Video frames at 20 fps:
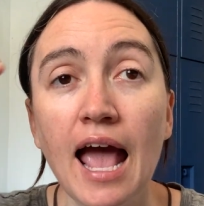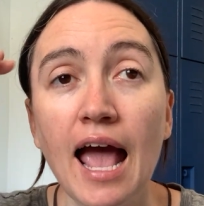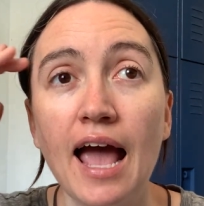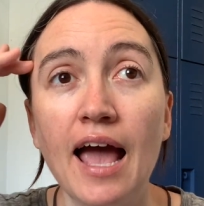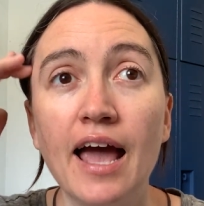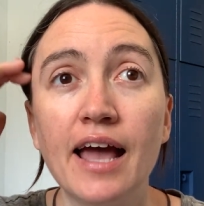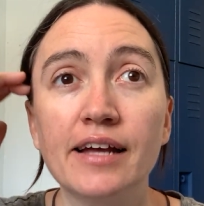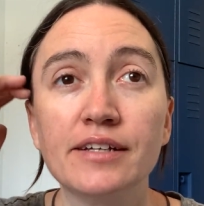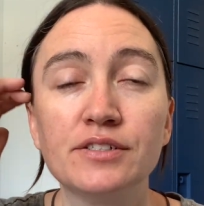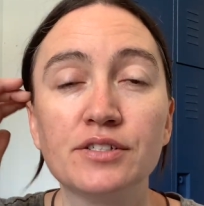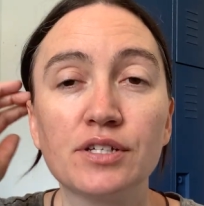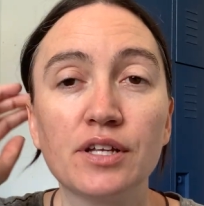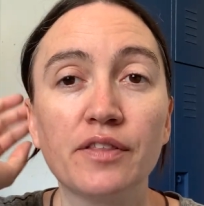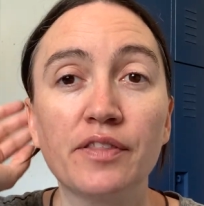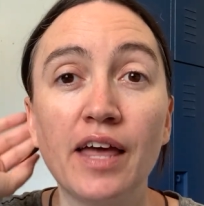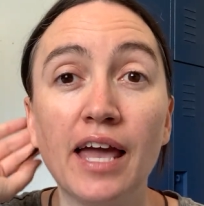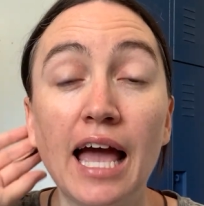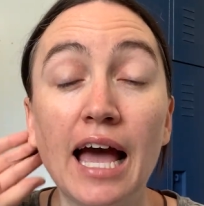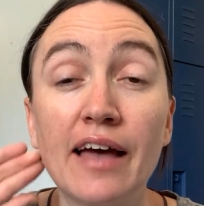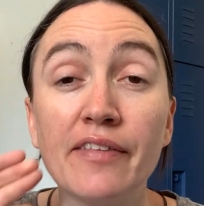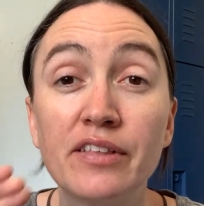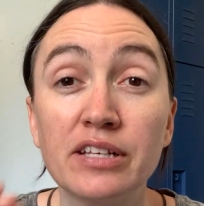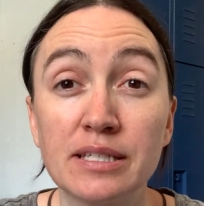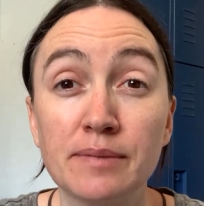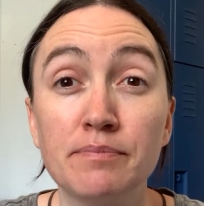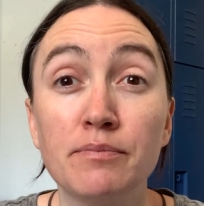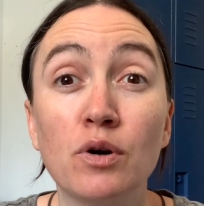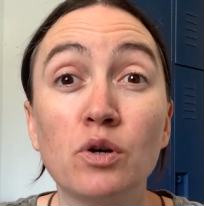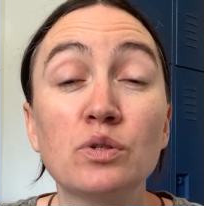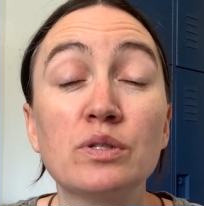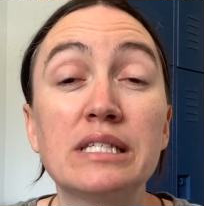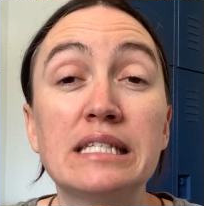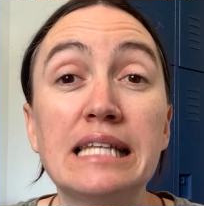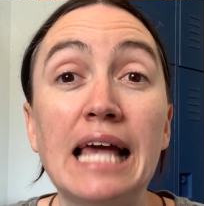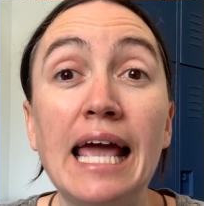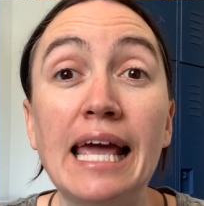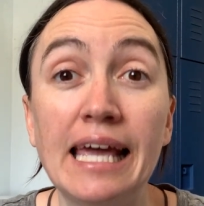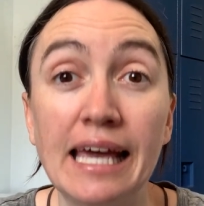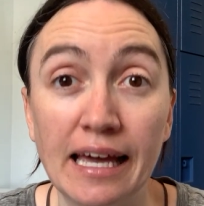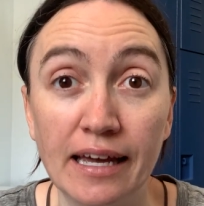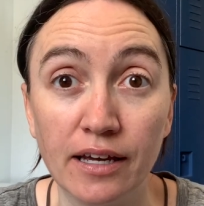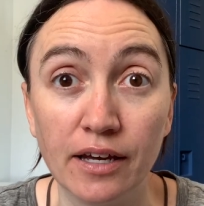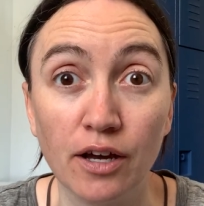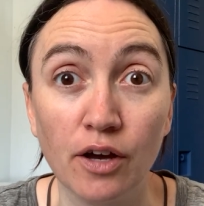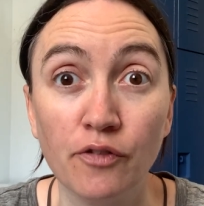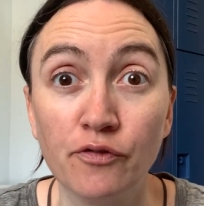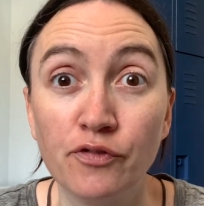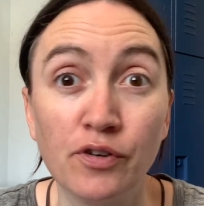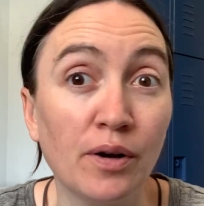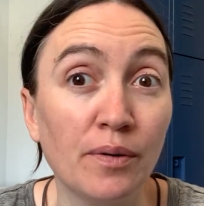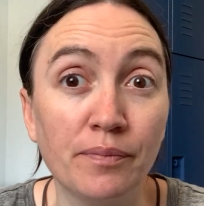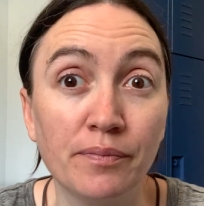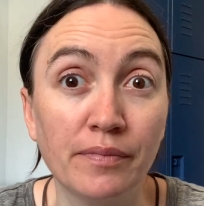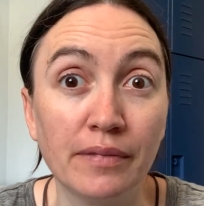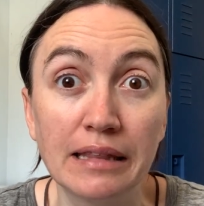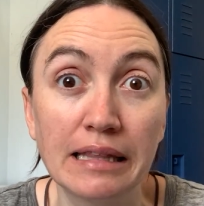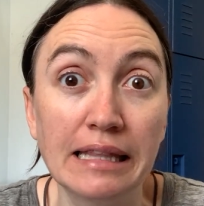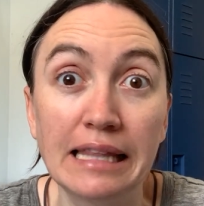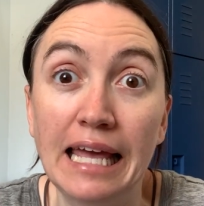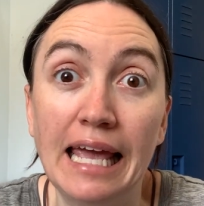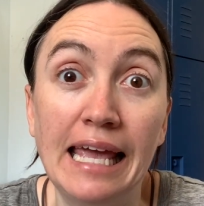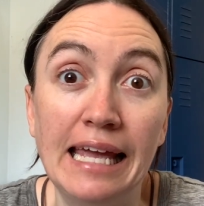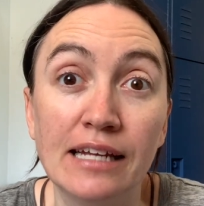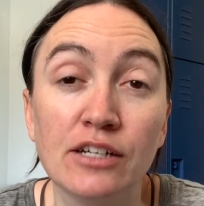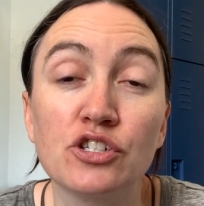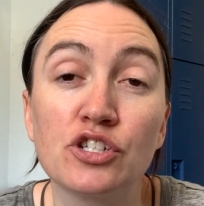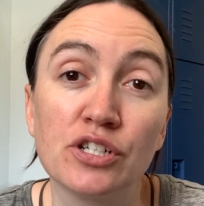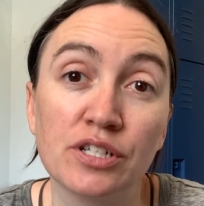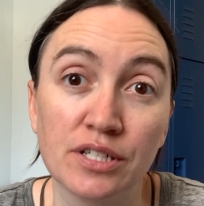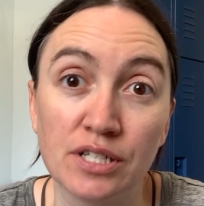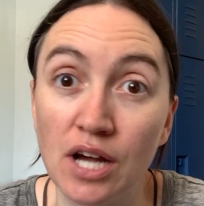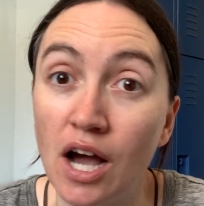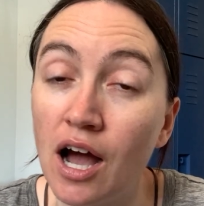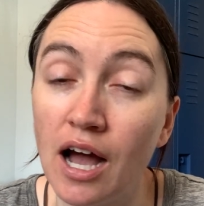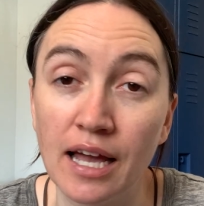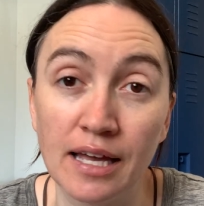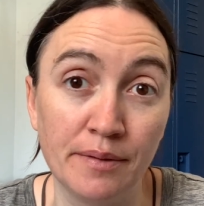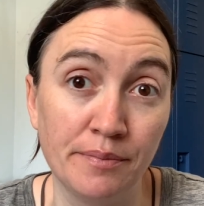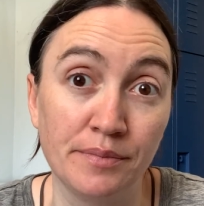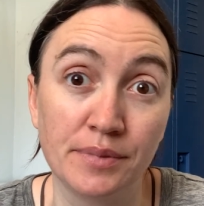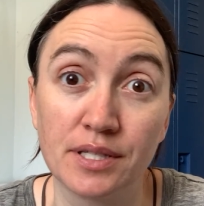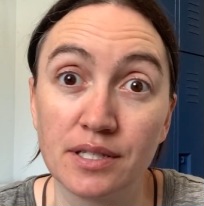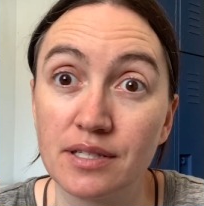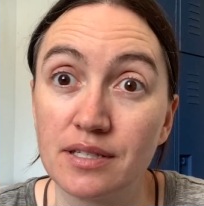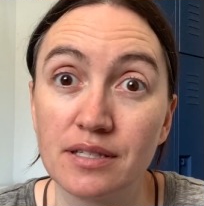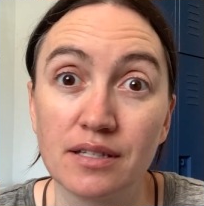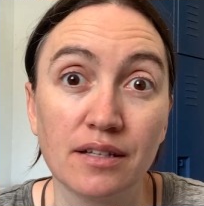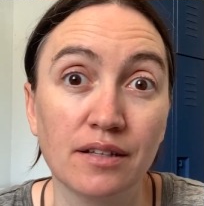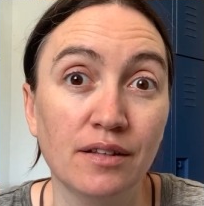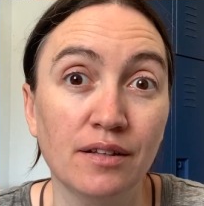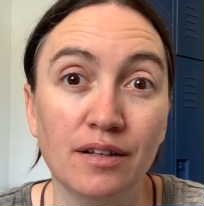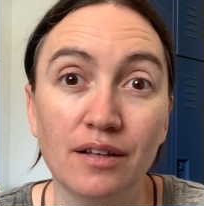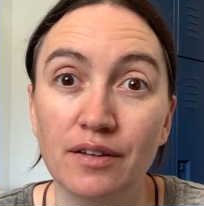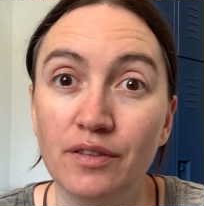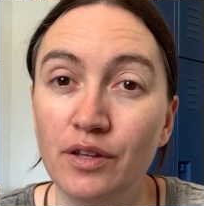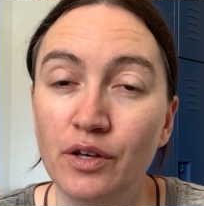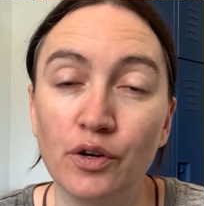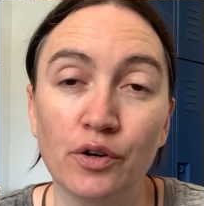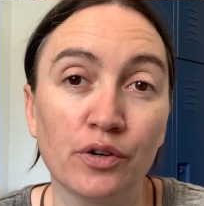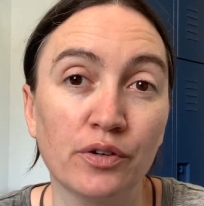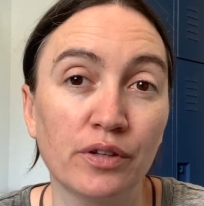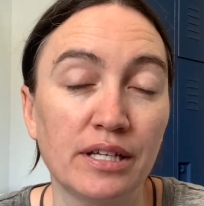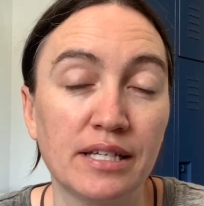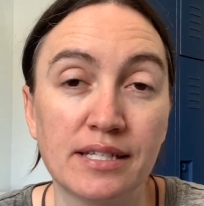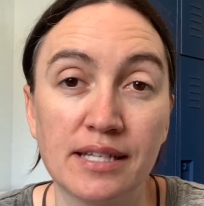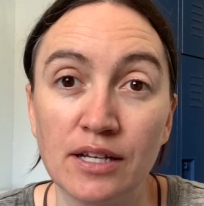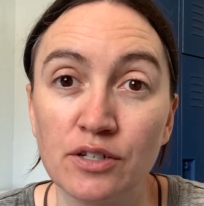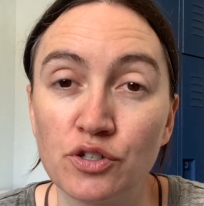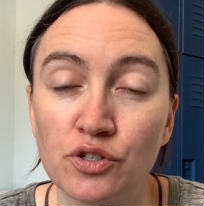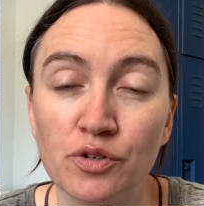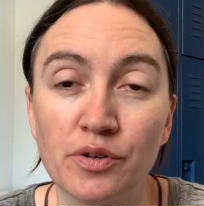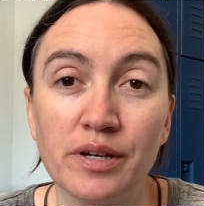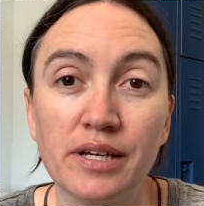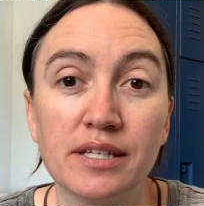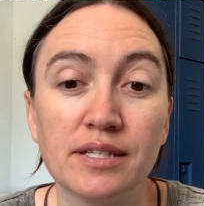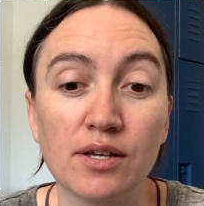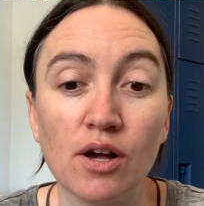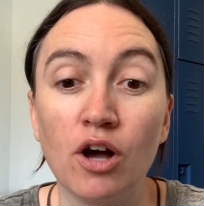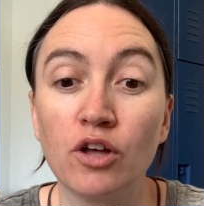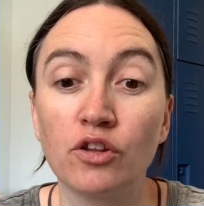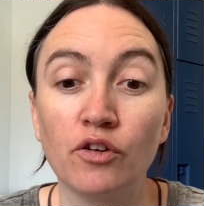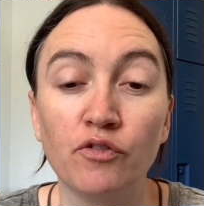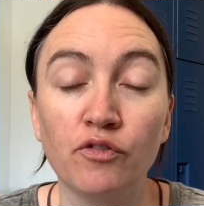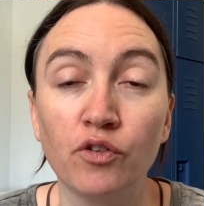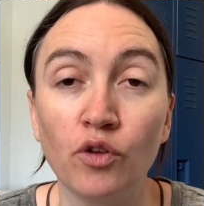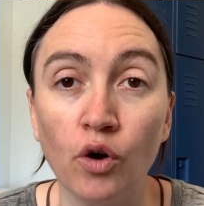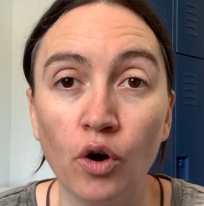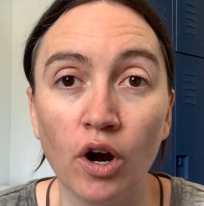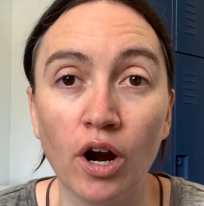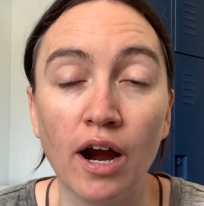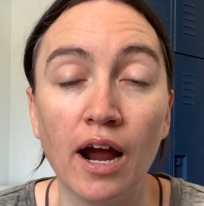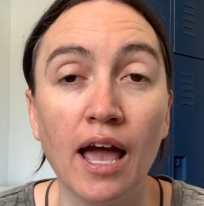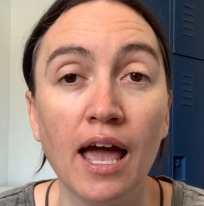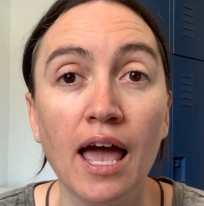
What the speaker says: And they had this mosaic from the ancient times, the early centuries, on the floor.